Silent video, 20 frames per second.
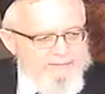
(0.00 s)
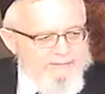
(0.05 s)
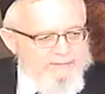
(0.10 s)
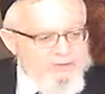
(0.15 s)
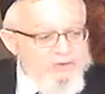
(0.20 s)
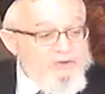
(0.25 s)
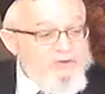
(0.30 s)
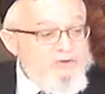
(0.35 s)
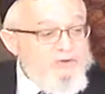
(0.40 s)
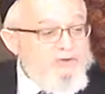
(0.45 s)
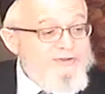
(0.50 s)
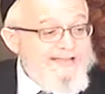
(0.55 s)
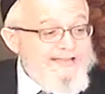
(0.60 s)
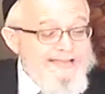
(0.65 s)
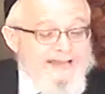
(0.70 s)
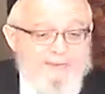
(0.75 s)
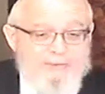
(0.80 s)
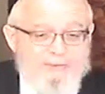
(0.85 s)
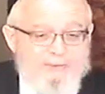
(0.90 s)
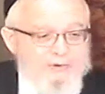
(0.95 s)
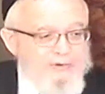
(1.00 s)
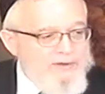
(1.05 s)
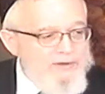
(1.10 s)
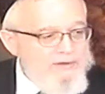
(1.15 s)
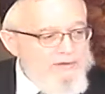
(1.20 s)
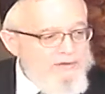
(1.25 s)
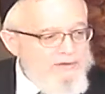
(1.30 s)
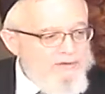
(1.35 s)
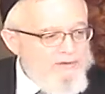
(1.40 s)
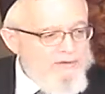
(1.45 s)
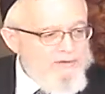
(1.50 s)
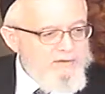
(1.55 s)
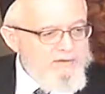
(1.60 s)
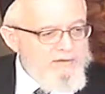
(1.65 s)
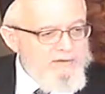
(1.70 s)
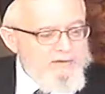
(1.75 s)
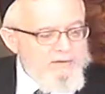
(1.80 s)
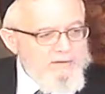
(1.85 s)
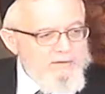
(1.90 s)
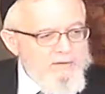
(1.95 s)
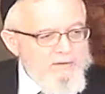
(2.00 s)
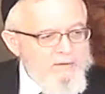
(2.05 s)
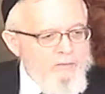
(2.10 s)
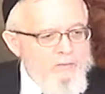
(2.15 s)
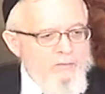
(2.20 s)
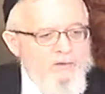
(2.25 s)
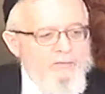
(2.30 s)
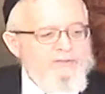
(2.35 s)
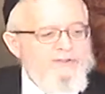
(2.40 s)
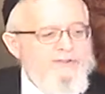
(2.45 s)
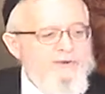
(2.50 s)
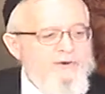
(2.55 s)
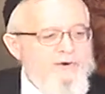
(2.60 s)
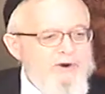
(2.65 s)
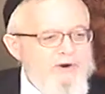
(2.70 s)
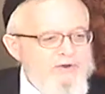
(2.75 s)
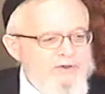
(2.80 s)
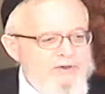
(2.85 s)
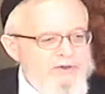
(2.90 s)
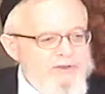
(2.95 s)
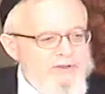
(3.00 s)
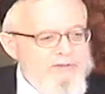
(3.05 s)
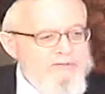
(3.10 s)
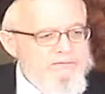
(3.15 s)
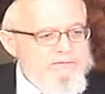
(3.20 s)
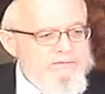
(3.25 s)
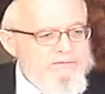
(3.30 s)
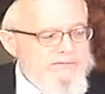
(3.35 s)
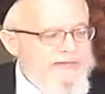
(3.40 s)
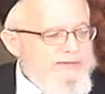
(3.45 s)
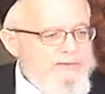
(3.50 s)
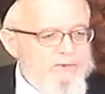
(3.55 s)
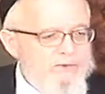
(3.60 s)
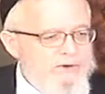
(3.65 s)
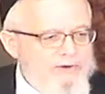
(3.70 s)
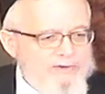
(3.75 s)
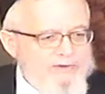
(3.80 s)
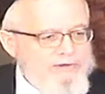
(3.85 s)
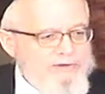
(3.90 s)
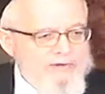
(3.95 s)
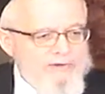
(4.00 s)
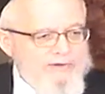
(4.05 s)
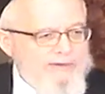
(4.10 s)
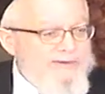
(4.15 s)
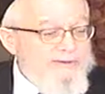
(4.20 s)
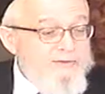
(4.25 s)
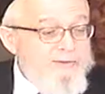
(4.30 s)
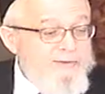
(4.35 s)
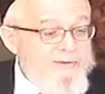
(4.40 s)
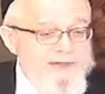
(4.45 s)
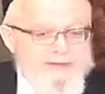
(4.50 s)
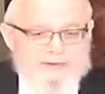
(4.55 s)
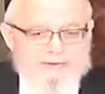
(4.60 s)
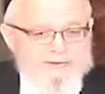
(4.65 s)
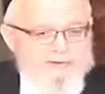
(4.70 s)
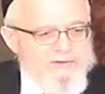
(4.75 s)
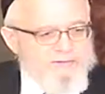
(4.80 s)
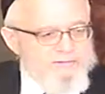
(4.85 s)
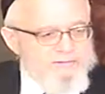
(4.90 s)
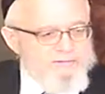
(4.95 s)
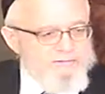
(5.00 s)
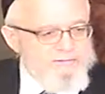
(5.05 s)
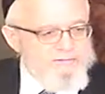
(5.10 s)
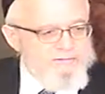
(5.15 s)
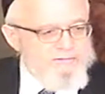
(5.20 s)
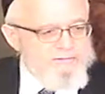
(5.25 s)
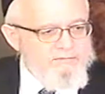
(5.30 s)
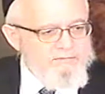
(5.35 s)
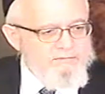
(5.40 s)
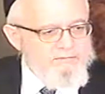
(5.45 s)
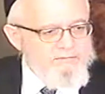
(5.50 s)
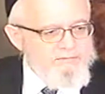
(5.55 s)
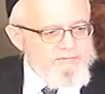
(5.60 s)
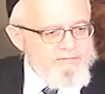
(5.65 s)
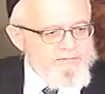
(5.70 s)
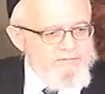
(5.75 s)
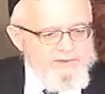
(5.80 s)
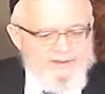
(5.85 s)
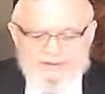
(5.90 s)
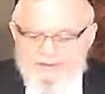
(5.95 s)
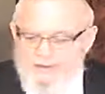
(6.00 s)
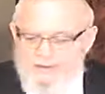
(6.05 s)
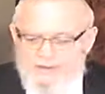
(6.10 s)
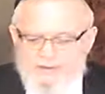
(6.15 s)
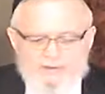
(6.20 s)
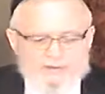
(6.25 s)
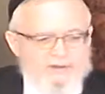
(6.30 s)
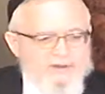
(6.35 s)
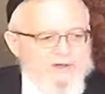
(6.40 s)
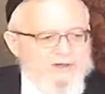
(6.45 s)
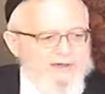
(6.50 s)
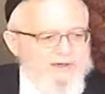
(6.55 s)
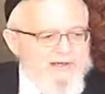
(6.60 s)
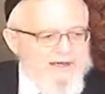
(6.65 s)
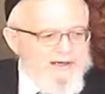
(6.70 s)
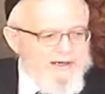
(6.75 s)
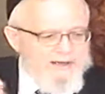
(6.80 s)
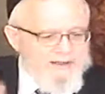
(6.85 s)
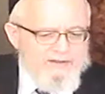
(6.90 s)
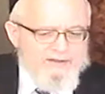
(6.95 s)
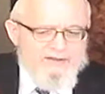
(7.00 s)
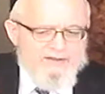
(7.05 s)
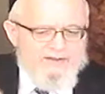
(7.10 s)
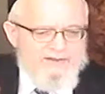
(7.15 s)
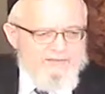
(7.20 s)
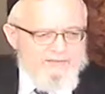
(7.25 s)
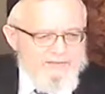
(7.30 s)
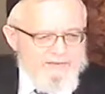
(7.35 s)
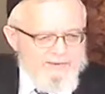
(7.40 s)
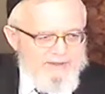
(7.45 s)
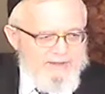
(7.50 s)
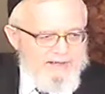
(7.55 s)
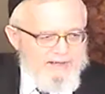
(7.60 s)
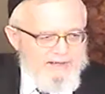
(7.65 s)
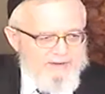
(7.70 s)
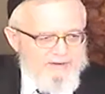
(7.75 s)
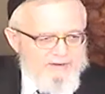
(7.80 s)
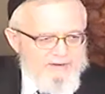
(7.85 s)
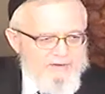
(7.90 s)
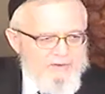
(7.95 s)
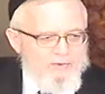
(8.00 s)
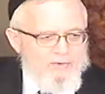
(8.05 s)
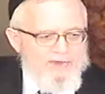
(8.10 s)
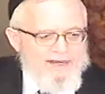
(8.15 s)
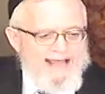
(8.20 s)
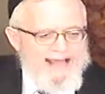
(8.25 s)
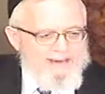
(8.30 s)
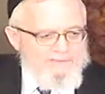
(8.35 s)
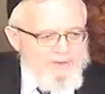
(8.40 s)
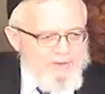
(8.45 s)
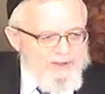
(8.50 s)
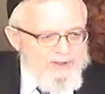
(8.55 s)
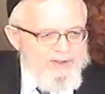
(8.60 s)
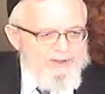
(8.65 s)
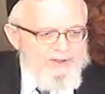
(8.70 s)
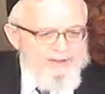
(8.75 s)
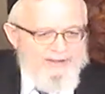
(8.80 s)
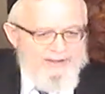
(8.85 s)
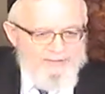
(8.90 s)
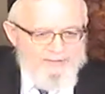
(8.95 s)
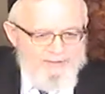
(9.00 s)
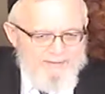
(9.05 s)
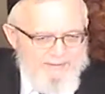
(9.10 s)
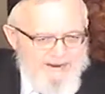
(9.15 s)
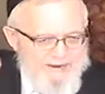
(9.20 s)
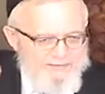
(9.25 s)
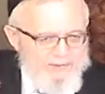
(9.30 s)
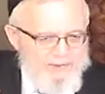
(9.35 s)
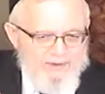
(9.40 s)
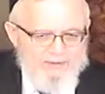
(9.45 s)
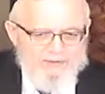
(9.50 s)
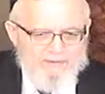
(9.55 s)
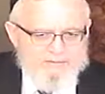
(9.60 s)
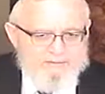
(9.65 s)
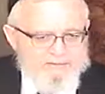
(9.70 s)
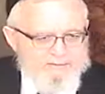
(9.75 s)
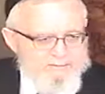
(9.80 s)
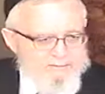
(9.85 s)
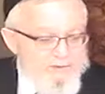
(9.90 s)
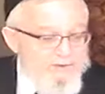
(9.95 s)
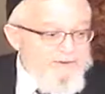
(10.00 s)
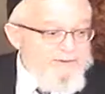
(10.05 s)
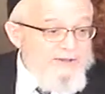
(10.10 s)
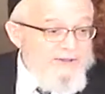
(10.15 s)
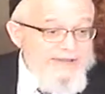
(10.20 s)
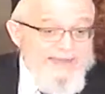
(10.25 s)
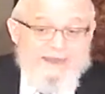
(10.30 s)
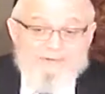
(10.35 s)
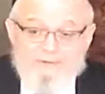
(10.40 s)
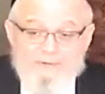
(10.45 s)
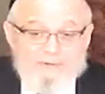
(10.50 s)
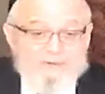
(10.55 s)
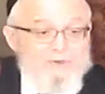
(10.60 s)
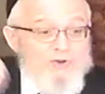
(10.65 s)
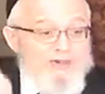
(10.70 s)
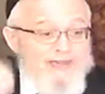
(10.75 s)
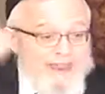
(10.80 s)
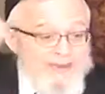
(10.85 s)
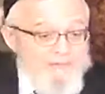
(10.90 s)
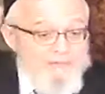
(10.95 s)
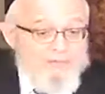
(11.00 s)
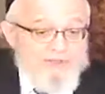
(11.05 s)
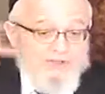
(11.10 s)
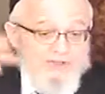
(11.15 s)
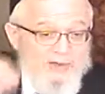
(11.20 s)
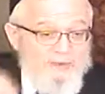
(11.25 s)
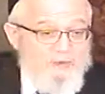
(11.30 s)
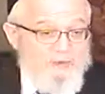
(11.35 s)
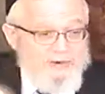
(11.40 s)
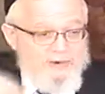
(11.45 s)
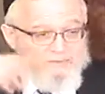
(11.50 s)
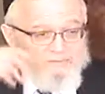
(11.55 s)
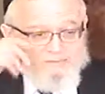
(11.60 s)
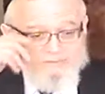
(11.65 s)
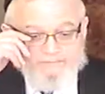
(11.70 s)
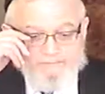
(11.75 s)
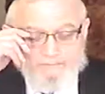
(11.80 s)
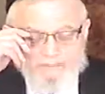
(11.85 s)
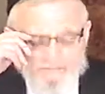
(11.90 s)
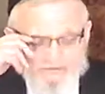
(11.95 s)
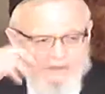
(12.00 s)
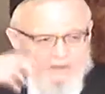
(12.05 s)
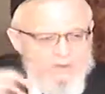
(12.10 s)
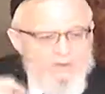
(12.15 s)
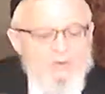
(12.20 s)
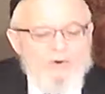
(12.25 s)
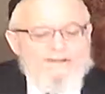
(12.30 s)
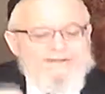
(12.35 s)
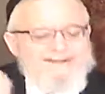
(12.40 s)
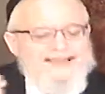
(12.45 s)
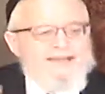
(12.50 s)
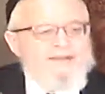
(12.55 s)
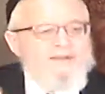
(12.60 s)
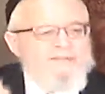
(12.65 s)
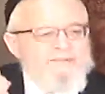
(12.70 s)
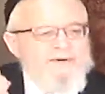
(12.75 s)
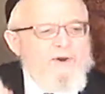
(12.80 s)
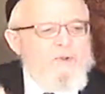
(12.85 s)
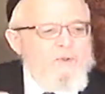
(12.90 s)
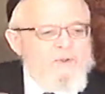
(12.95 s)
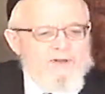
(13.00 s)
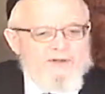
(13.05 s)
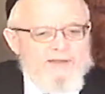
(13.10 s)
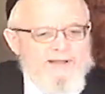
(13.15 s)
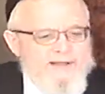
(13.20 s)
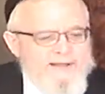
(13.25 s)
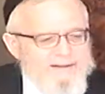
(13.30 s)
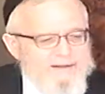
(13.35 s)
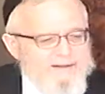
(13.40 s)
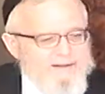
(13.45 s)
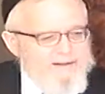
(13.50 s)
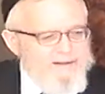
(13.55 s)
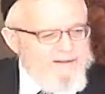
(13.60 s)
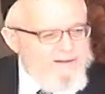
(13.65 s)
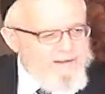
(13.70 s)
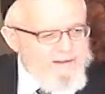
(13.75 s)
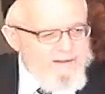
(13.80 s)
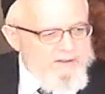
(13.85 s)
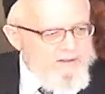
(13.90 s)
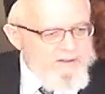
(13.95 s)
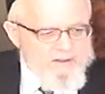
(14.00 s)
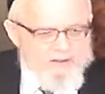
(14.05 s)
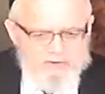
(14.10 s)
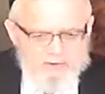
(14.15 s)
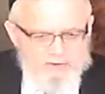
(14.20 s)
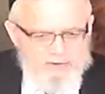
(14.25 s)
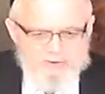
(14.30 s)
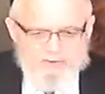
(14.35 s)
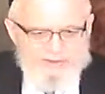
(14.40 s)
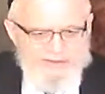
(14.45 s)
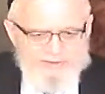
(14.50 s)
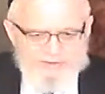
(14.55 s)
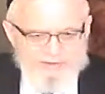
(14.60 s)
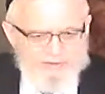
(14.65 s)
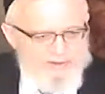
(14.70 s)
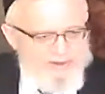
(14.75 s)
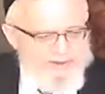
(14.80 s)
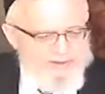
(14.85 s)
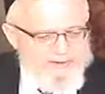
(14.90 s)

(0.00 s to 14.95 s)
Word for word: The Jews at that point what was their origin? they had no origin. they had no land. You, you're a Canaanite. You came from Canaan. You're an African. You came from Africa. Wherever you came from, you came from somewhere. You identify with a land. The Jews had no land.